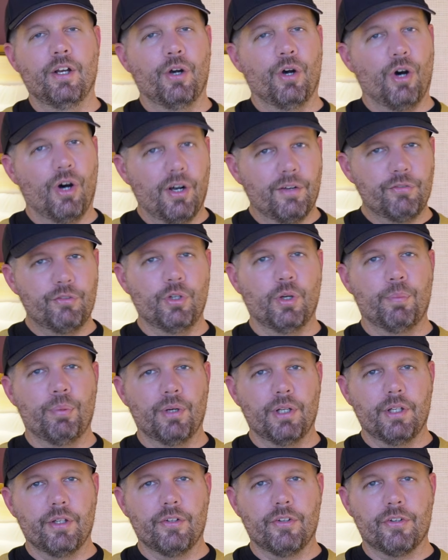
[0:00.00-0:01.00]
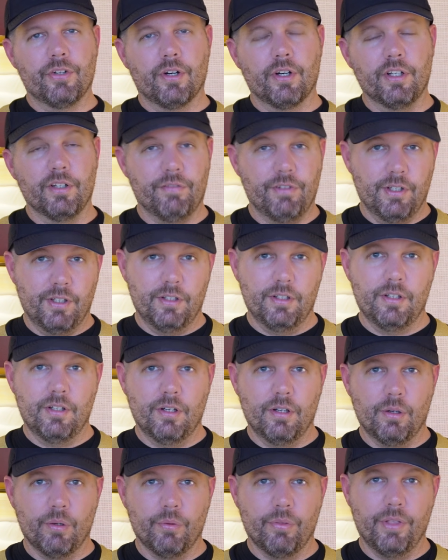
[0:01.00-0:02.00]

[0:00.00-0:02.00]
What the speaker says: Off to a pretty good start, and if you didn't know,